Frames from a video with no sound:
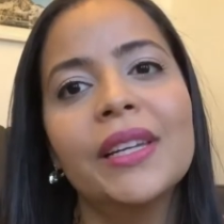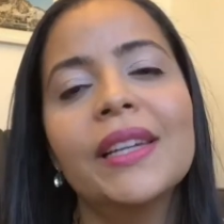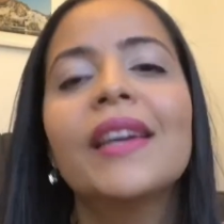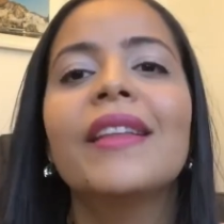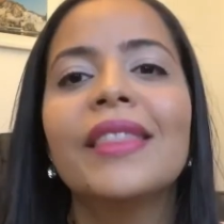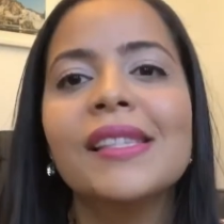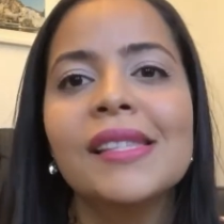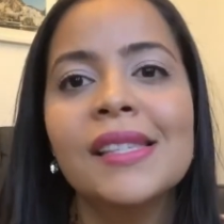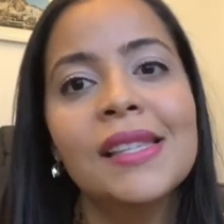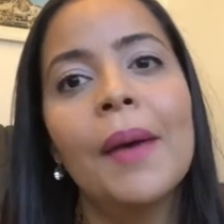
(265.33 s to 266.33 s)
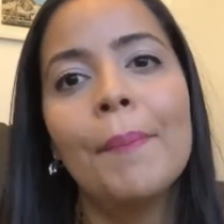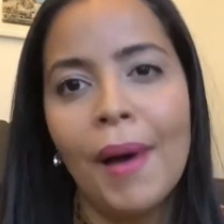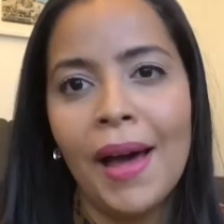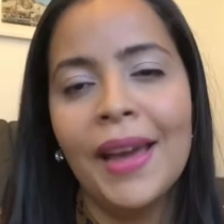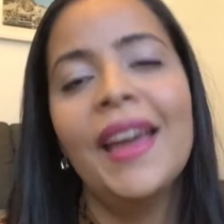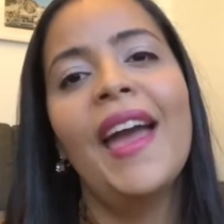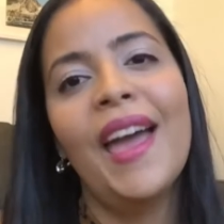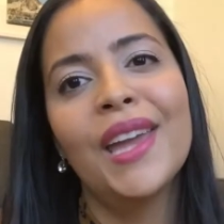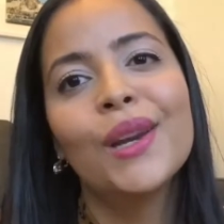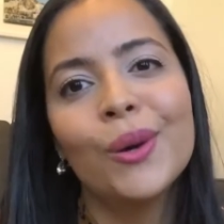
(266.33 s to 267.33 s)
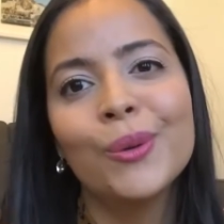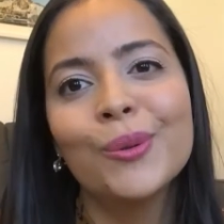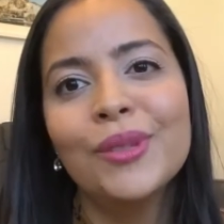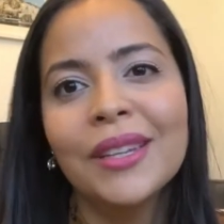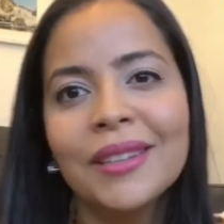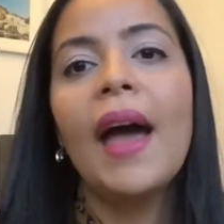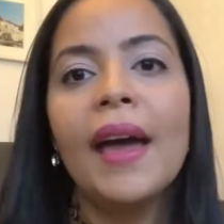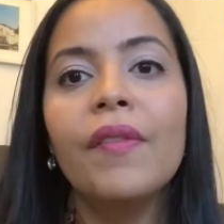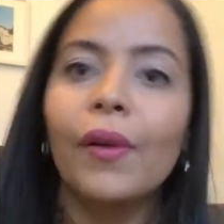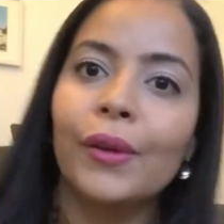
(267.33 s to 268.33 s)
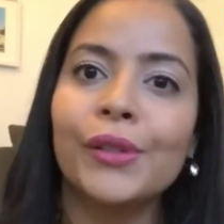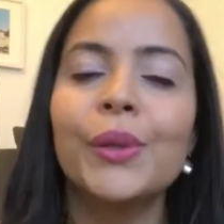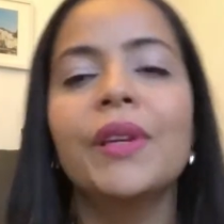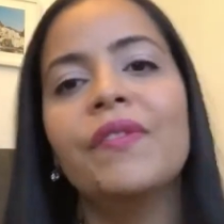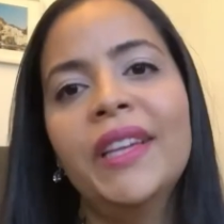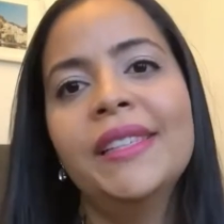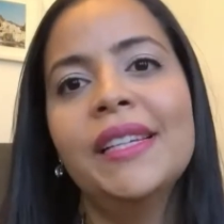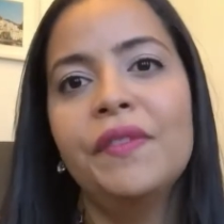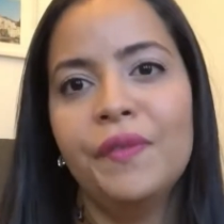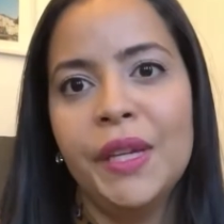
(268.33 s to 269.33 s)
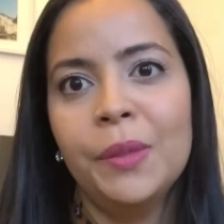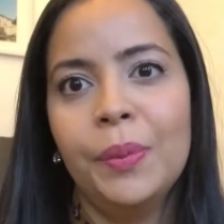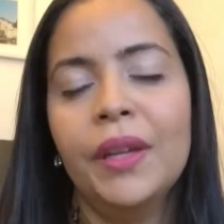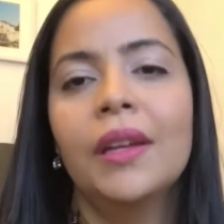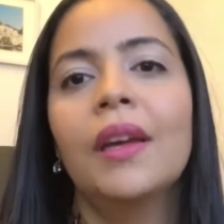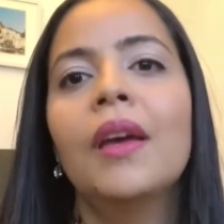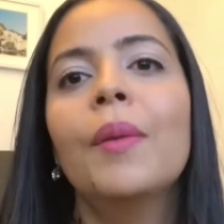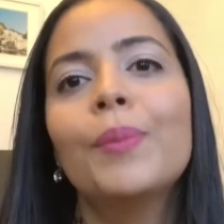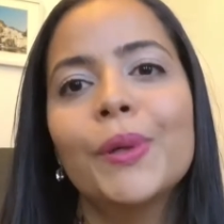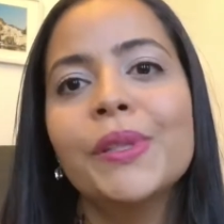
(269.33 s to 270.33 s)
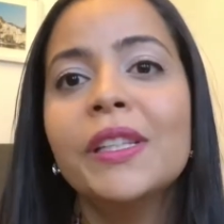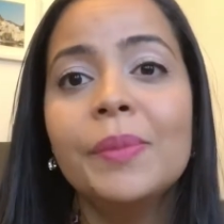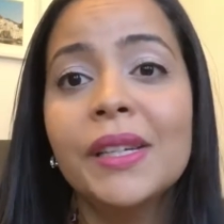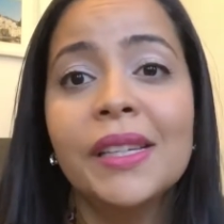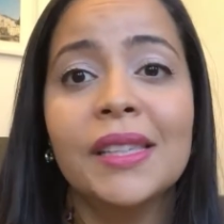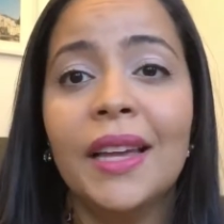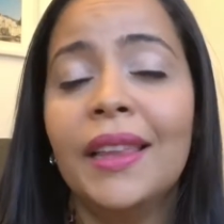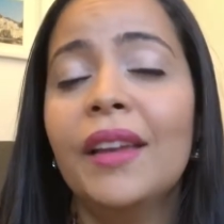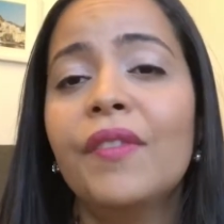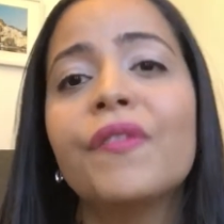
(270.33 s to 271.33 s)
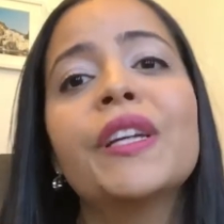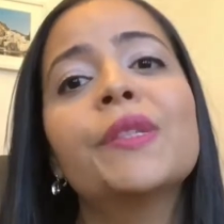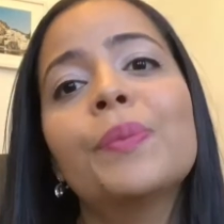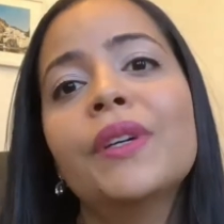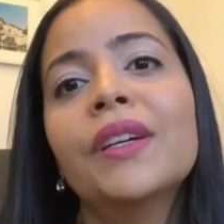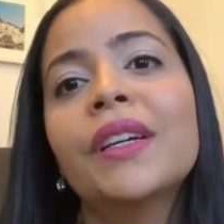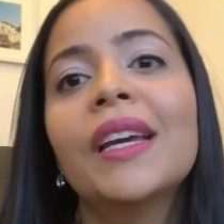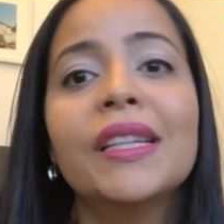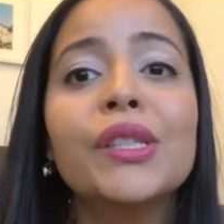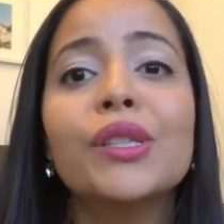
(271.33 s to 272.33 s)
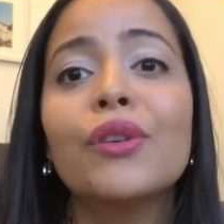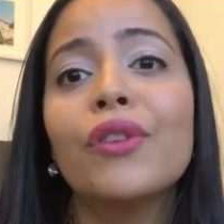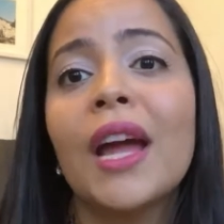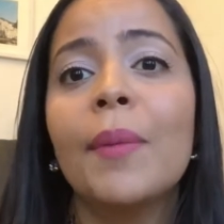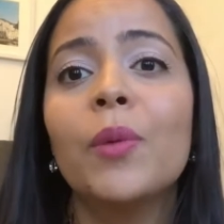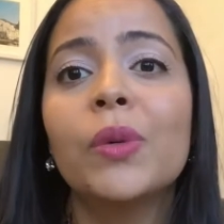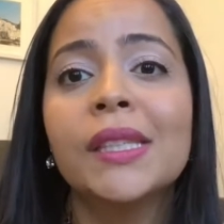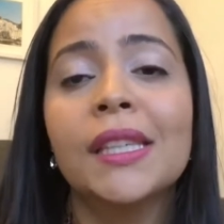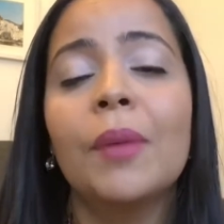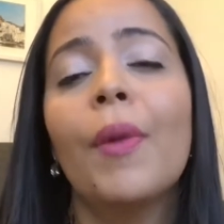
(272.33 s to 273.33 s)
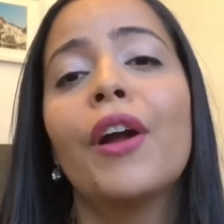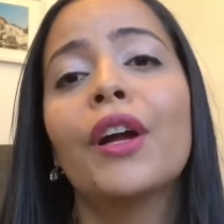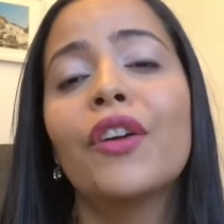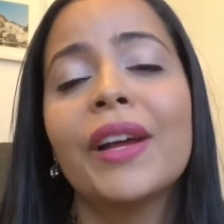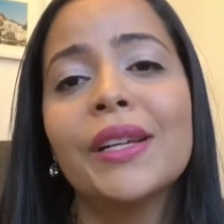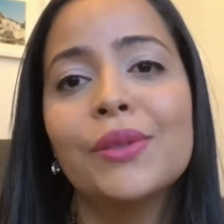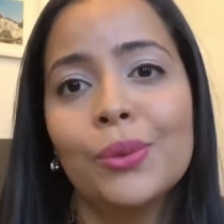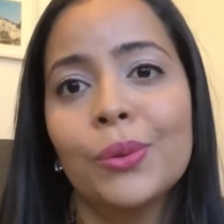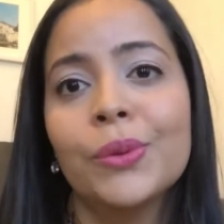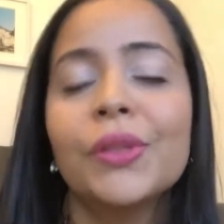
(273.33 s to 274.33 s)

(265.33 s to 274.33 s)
This is a buy and hold. I have also invested in Facebook, mostly because I think Facebook, Instagram, and WhatsApp are great tools.